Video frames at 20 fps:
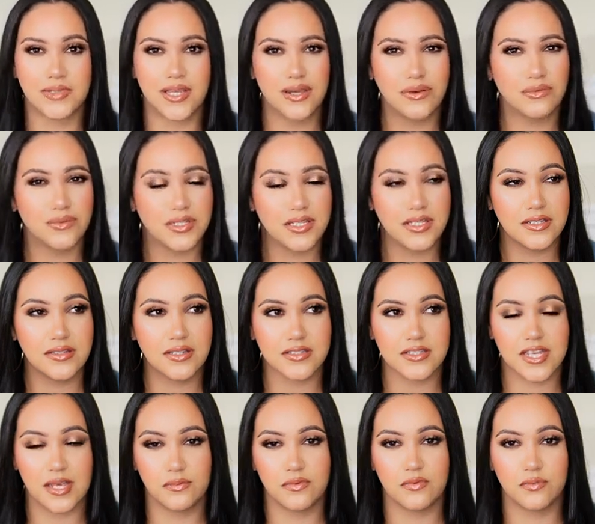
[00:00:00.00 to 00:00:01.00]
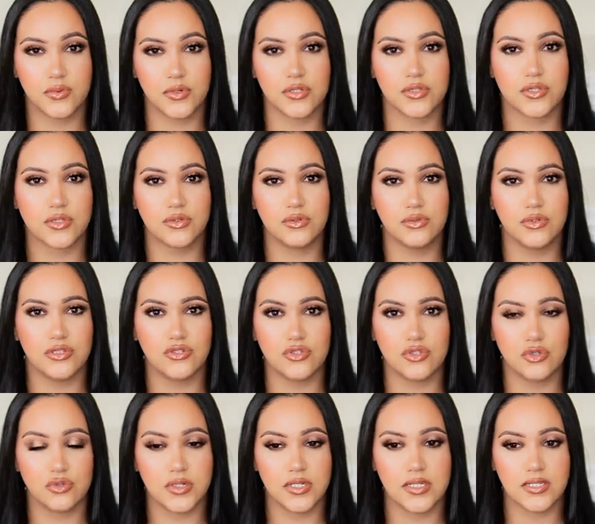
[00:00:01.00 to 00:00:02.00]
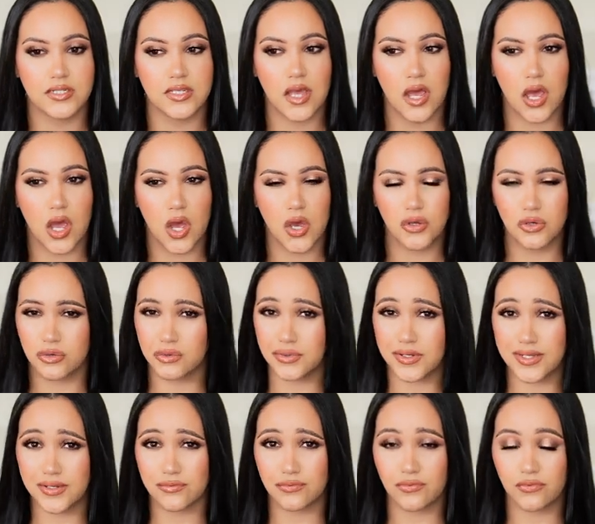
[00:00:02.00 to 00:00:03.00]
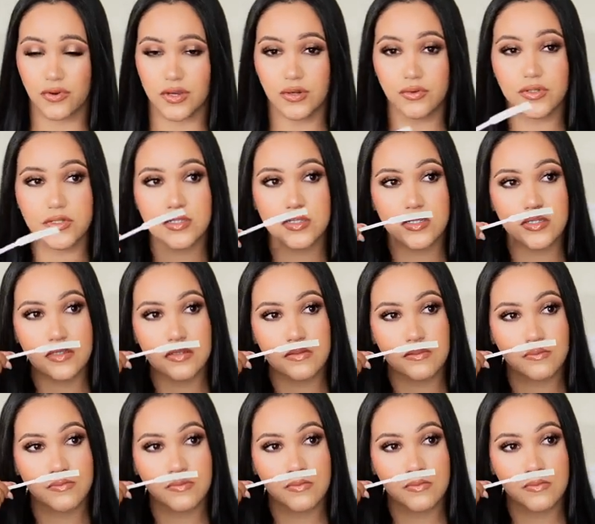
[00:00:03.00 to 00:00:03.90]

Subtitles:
not really the type of person who enjoys green fragrances.